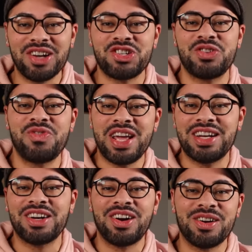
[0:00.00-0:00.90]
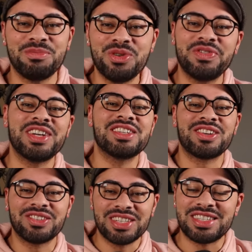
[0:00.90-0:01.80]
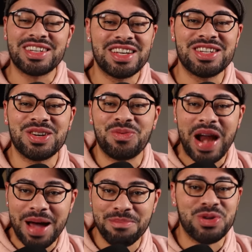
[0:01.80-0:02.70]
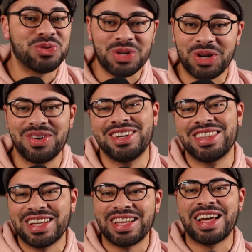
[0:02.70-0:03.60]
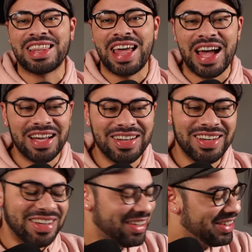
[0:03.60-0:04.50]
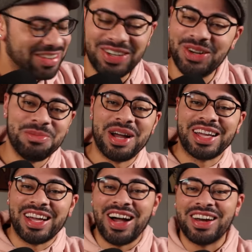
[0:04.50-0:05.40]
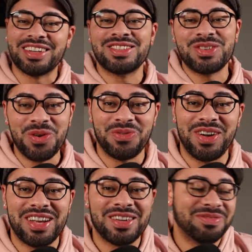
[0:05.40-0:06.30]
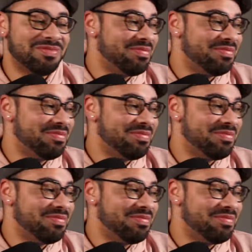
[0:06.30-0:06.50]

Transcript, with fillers: watching rated R movies or listening to rap music or anything like that. Oh my God, it's so funny.